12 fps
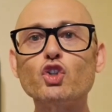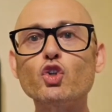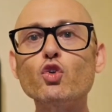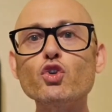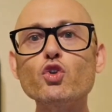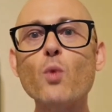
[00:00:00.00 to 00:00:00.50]

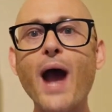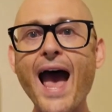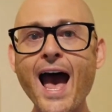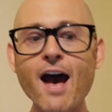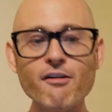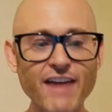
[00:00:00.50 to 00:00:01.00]
do you
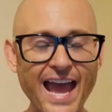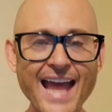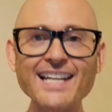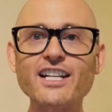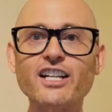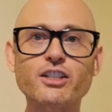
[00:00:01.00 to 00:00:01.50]
have
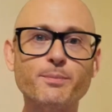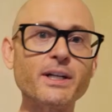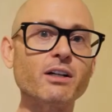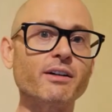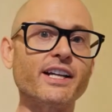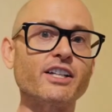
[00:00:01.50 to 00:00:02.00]
any
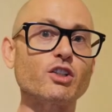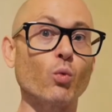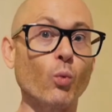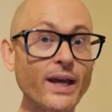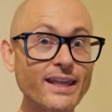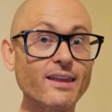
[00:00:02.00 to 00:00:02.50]
experience
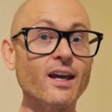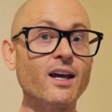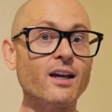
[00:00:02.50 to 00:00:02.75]
with